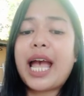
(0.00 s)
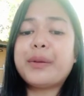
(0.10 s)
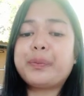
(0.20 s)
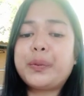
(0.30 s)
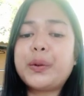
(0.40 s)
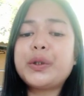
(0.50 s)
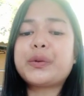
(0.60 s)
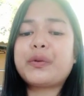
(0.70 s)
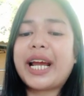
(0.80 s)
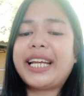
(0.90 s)
and put
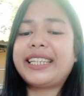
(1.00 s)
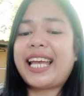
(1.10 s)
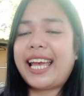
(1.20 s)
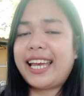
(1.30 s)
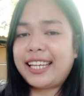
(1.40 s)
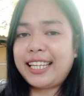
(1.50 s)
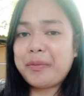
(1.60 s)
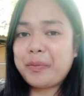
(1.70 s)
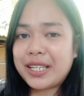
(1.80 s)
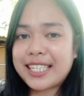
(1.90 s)
right
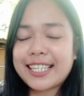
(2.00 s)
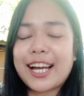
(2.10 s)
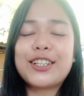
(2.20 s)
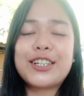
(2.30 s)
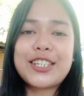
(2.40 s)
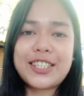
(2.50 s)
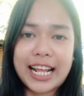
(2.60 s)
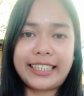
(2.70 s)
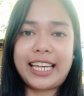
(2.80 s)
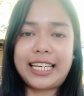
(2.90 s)
any
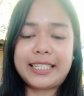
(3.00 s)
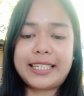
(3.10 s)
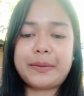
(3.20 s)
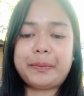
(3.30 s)
misunderstandings.